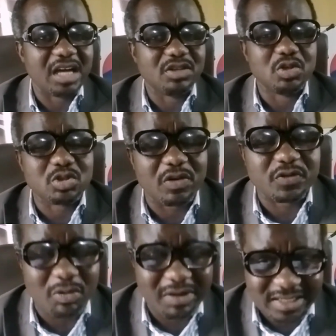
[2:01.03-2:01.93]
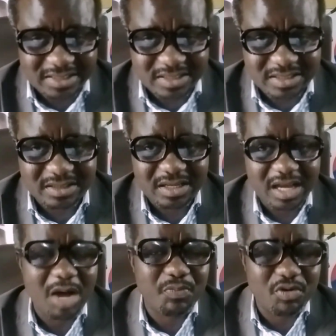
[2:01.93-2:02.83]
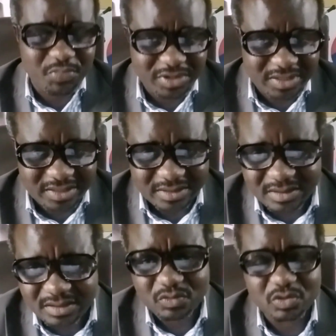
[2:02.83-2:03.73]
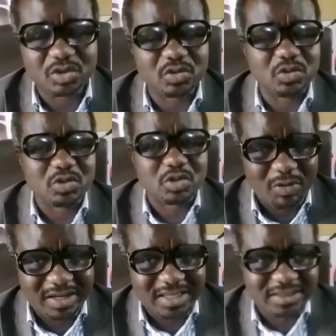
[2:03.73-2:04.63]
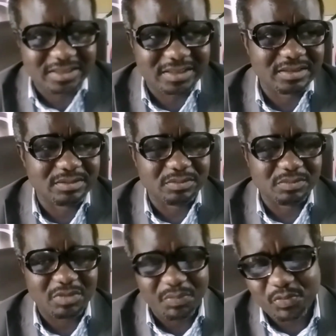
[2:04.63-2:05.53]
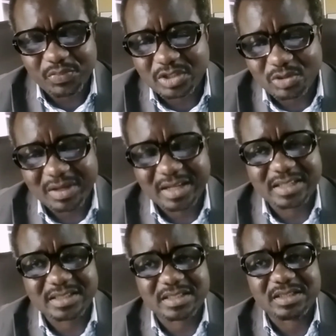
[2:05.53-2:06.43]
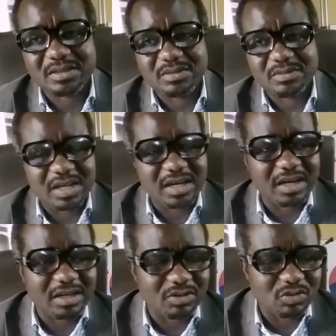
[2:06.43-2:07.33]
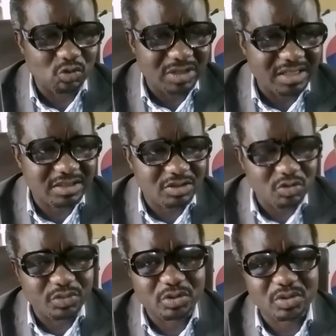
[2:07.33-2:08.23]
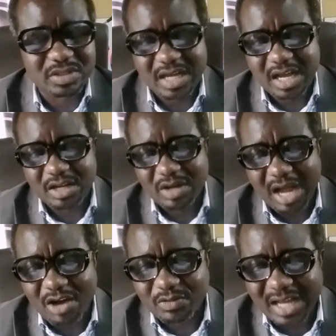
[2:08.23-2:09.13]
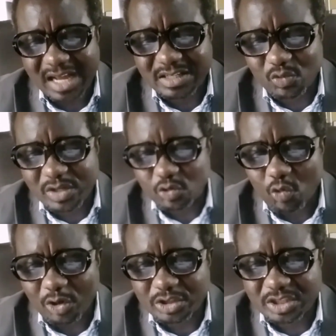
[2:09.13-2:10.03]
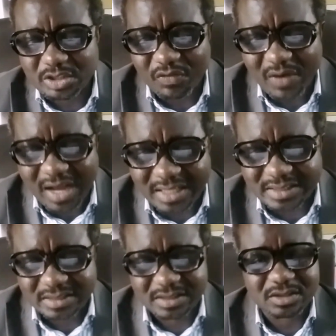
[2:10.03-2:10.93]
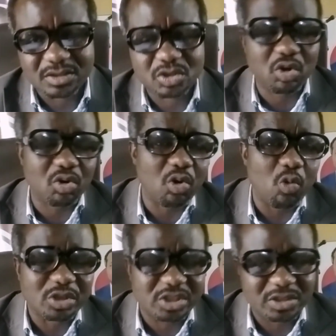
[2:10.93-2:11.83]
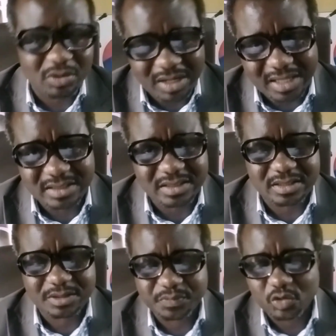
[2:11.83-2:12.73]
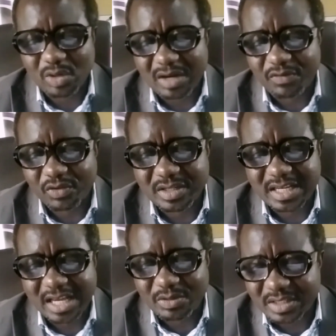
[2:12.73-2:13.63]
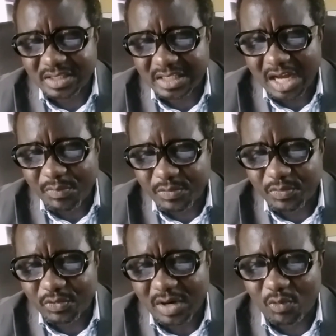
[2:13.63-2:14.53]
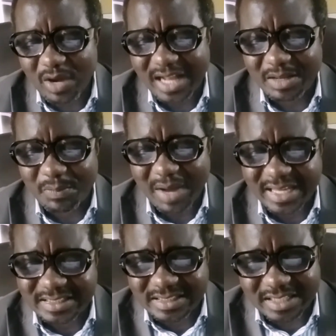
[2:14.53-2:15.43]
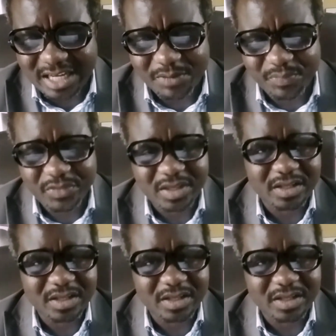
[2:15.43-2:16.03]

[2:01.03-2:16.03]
use of toilets appropriately. We should use toilets, appropriate toilets that should be used, and adequate washing of hands. Thorough washing your hands. We have already educated our people and we are reminding them